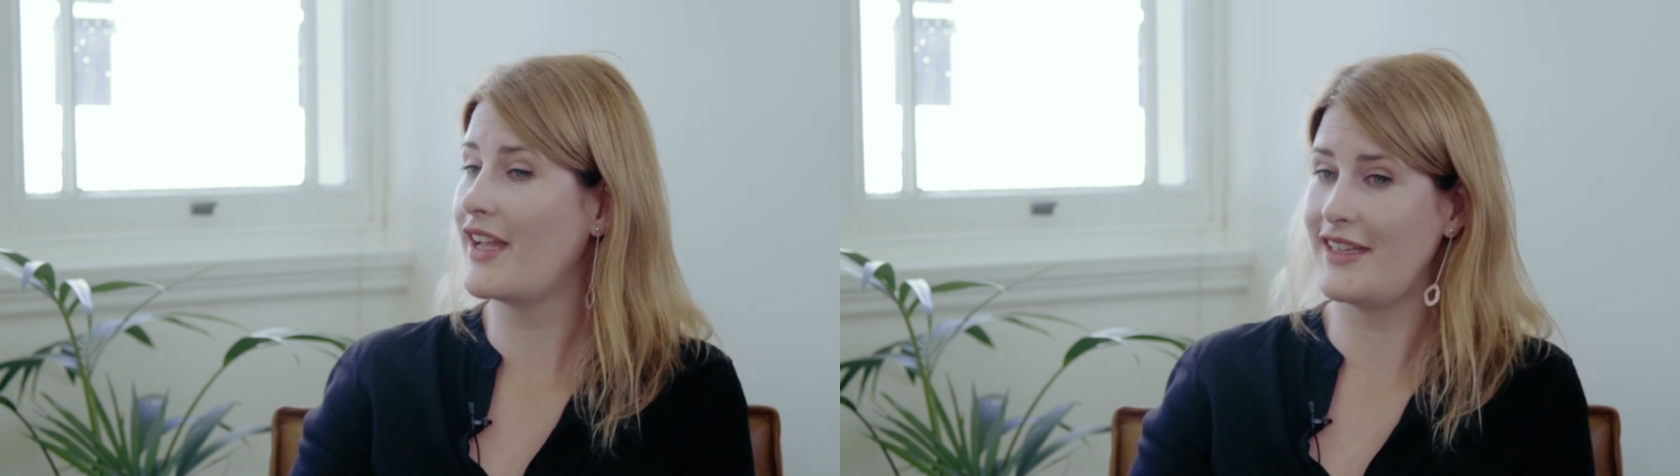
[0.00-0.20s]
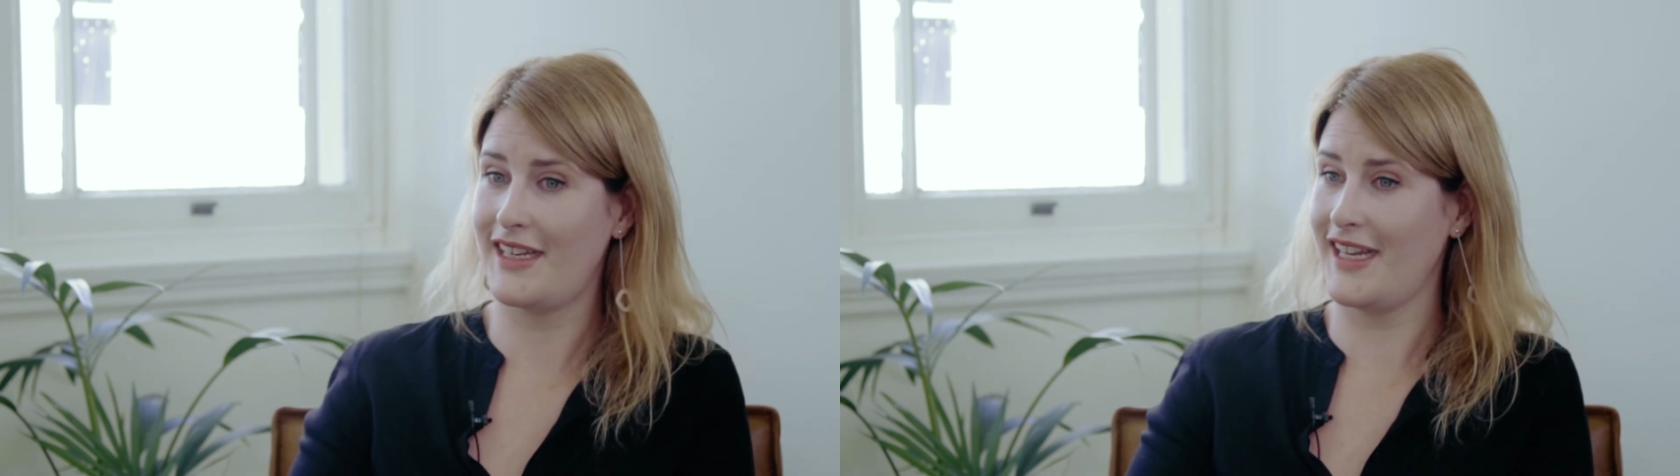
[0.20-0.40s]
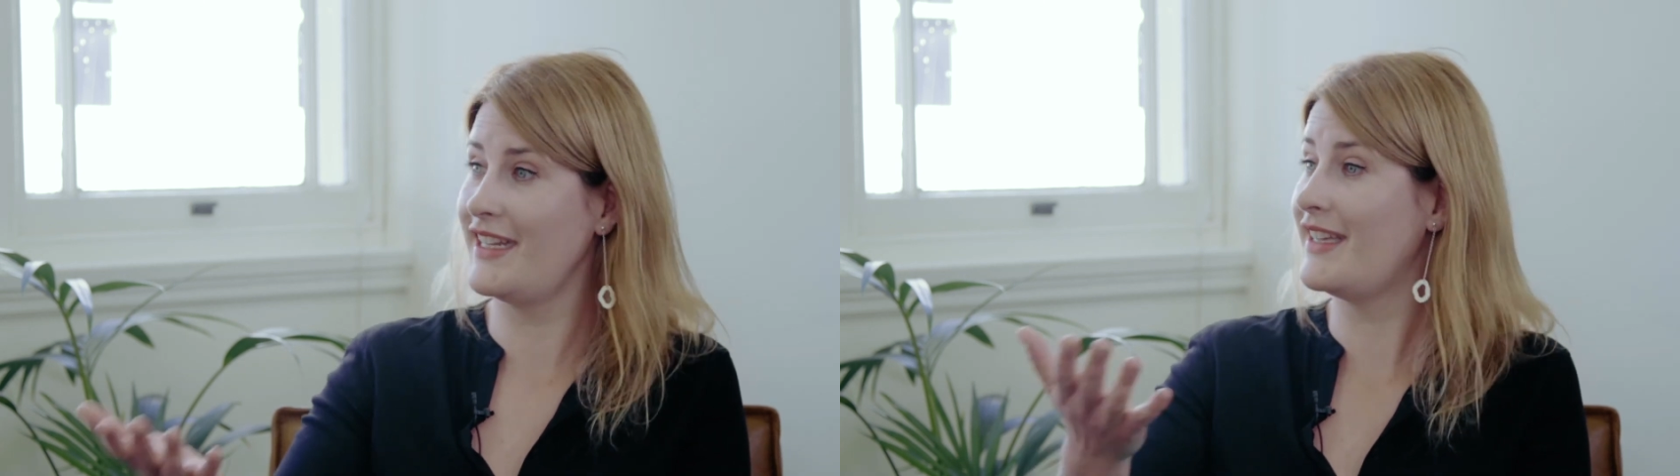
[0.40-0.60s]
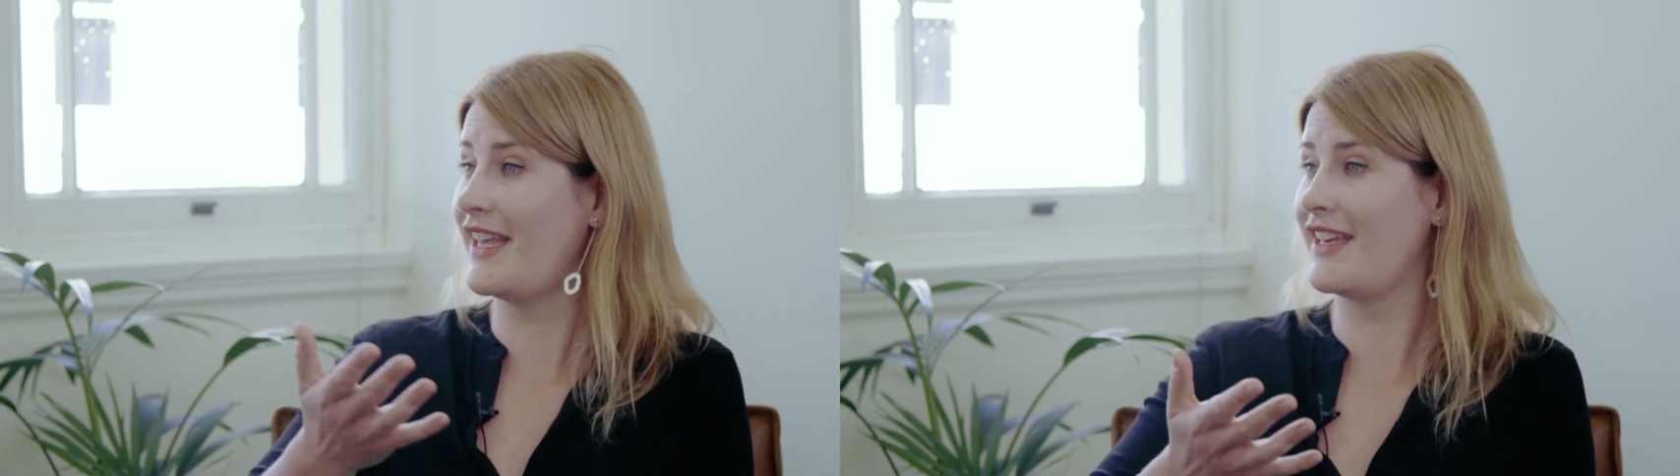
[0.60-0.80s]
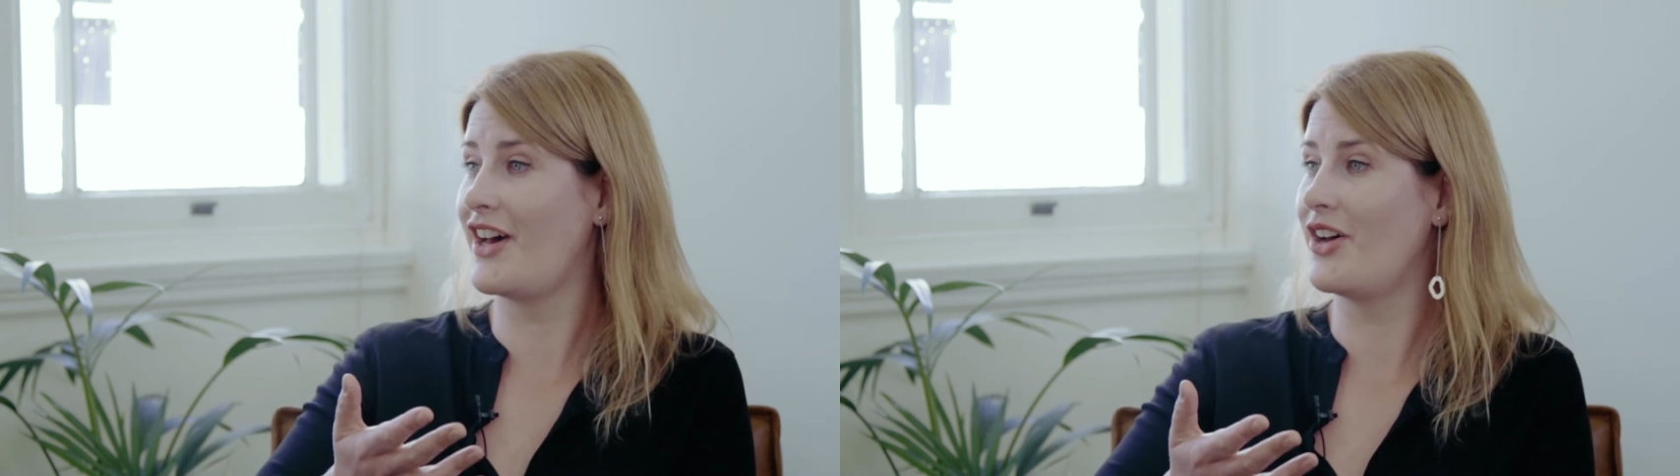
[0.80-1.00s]
And then in
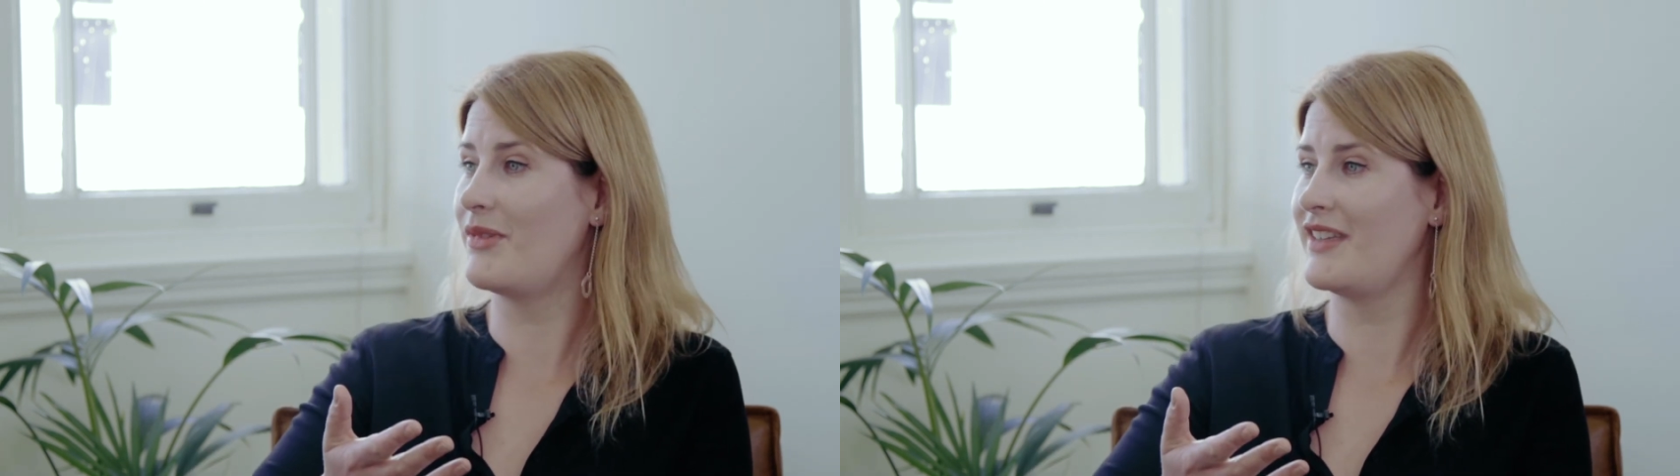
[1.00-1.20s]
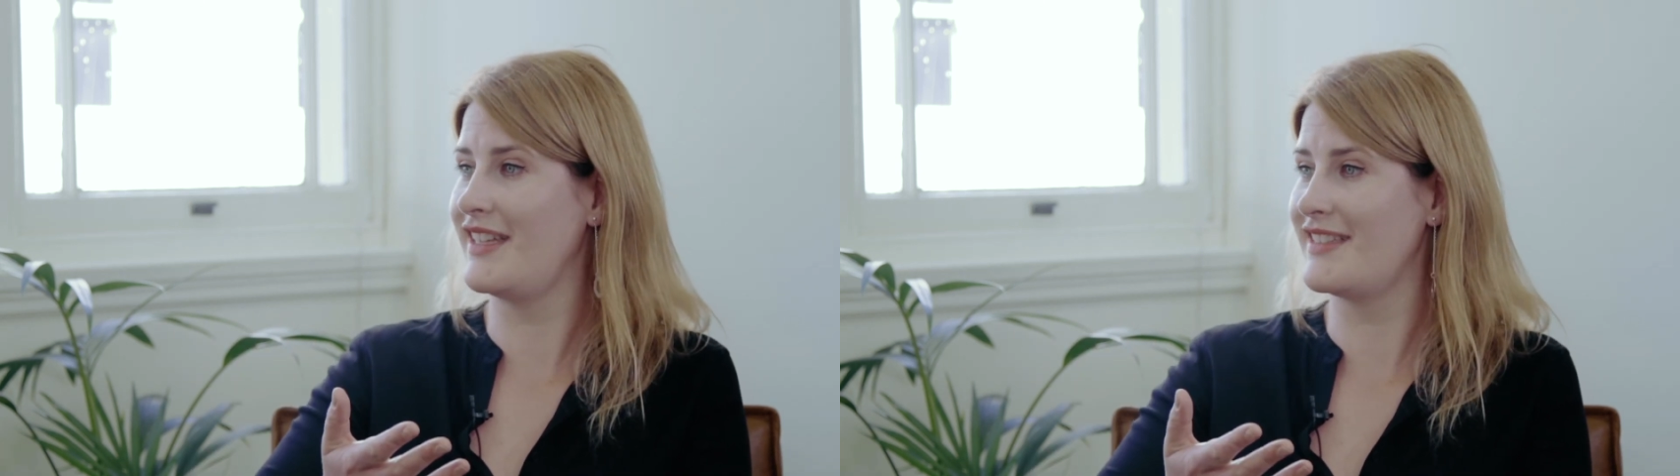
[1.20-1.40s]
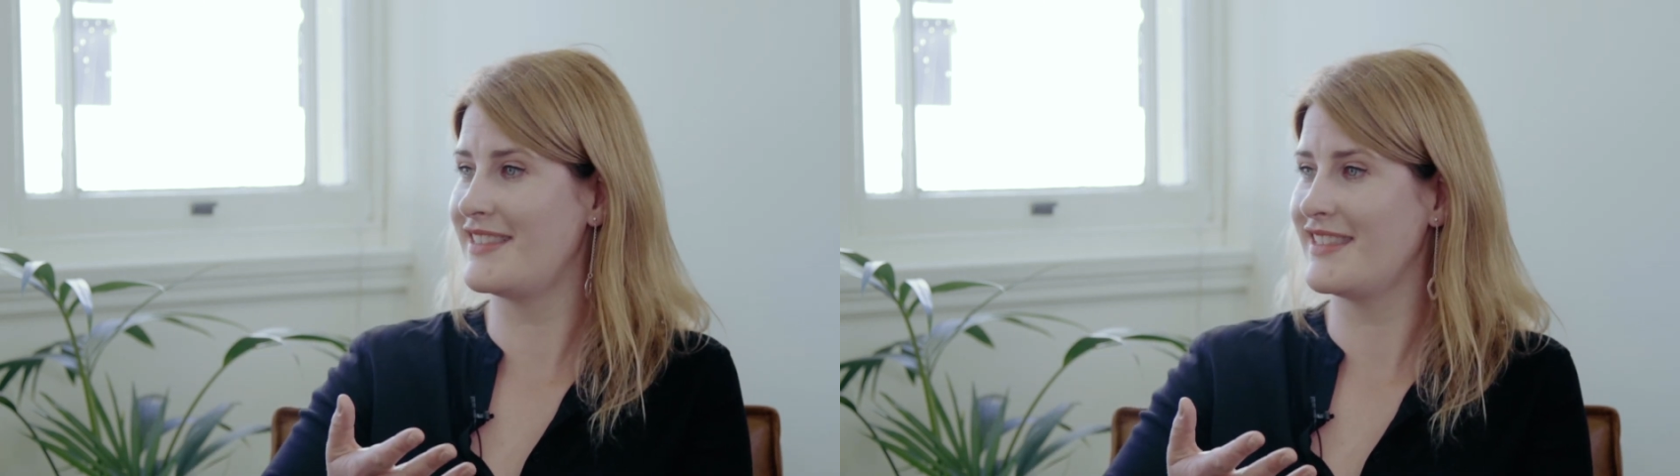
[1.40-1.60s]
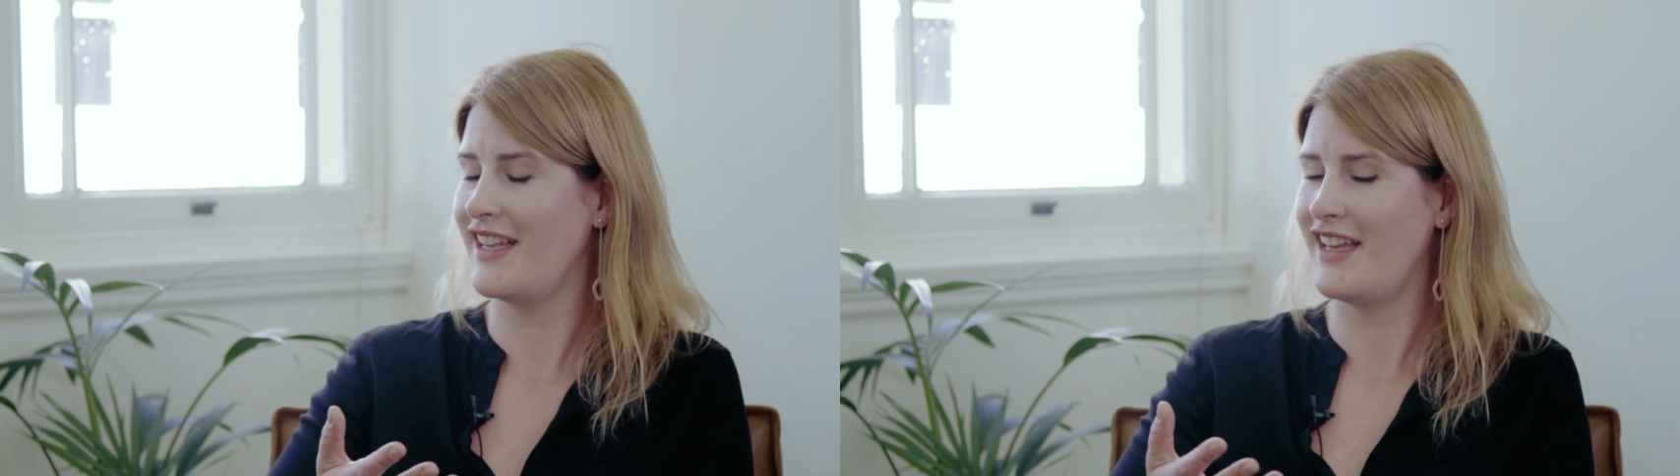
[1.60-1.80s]
they come at this